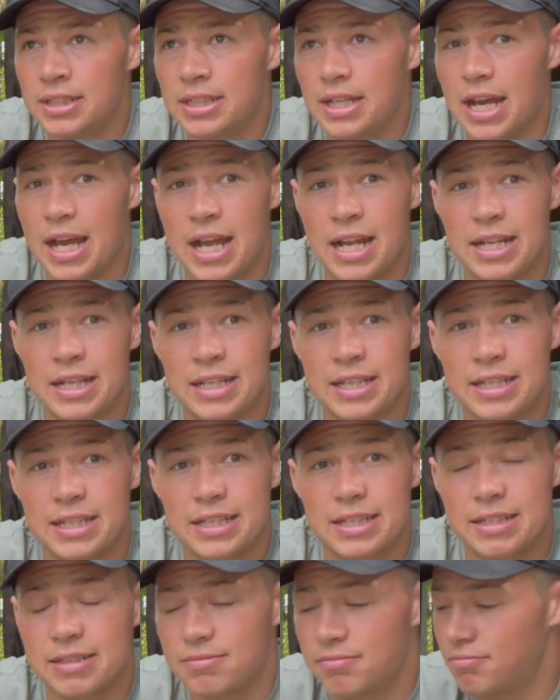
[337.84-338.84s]
And
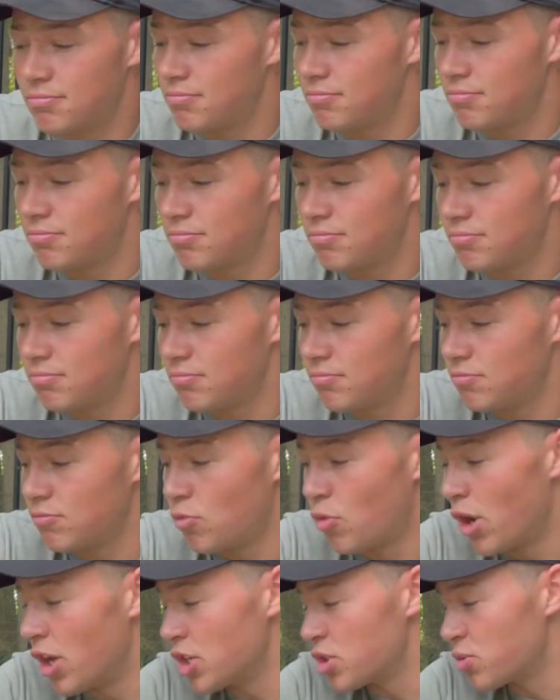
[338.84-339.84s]

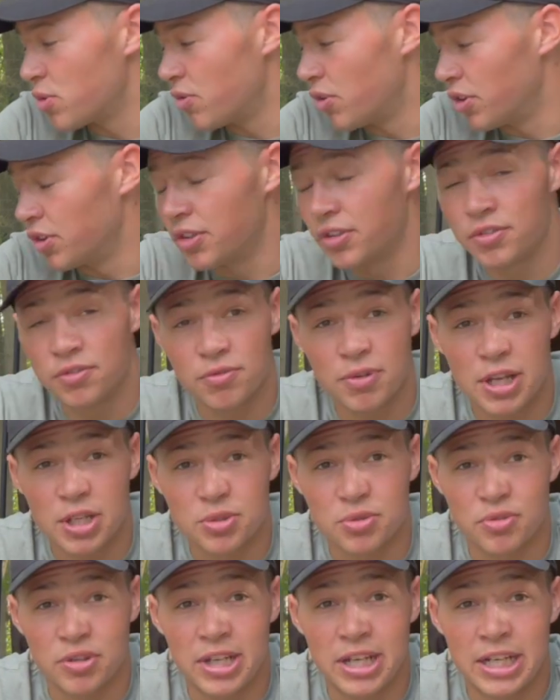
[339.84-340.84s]
whilst
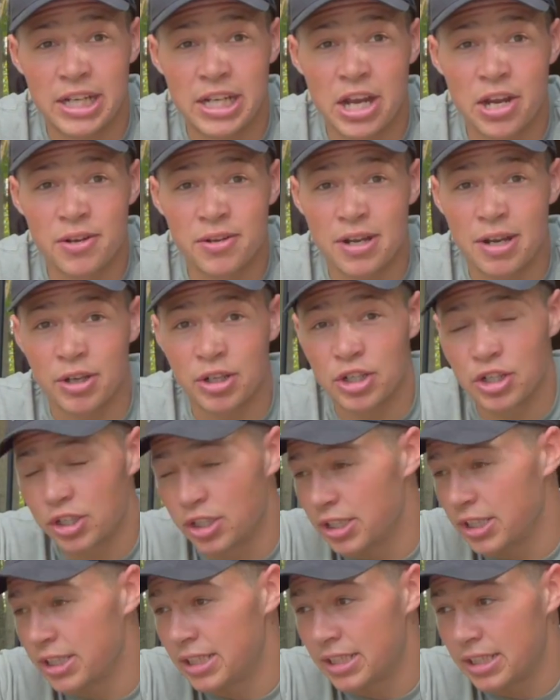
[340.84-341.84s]
we're here now, I'm going to
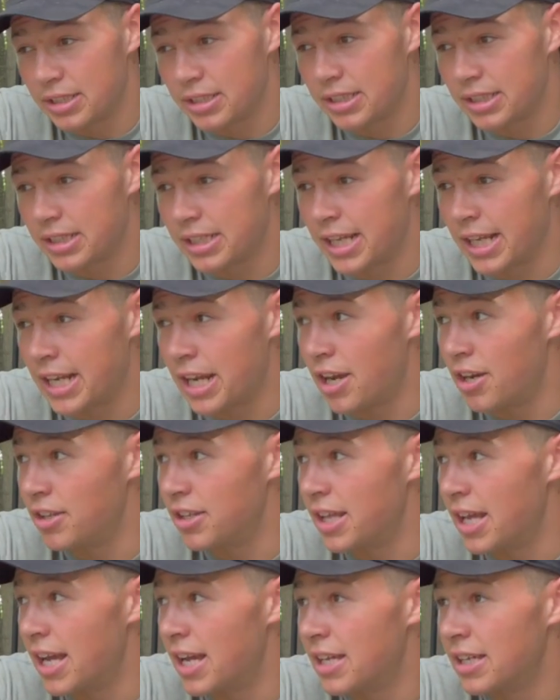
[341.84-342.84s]
get it out
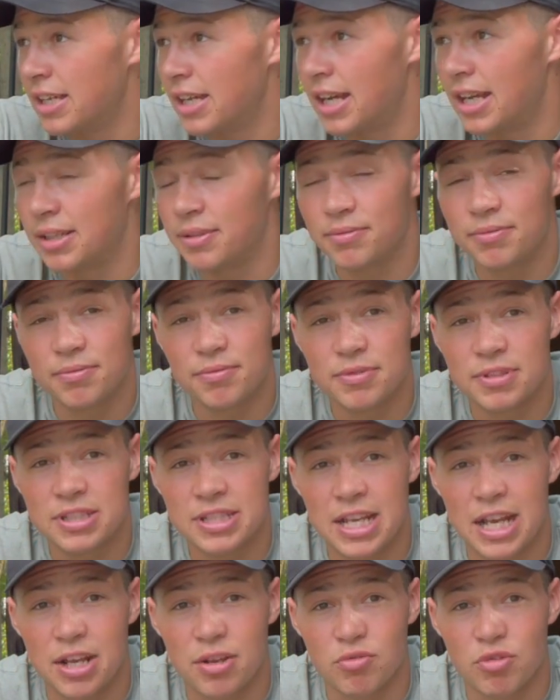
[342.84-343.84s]
there and
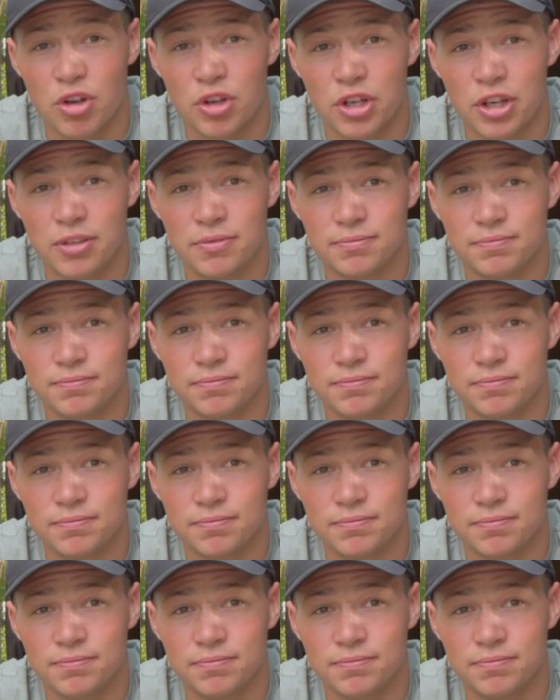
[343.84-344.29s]
set a rod out.